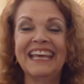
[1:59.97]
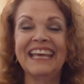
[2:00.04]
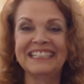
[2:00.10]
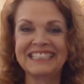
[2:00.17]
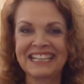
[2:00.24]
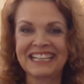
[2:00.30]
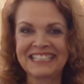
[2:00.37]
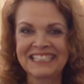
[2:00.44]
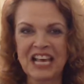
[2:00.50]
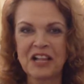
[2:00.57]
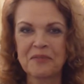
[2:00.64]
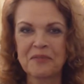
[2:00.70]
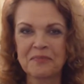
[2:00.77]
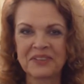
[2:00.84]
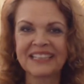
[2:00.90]
It does
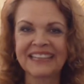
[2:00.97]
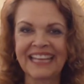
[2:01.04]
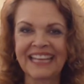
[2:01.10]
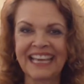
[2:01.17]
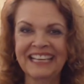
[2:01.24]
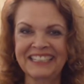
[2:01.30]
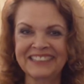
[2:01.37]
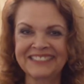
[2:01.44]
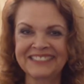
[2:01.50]
help. Thank you.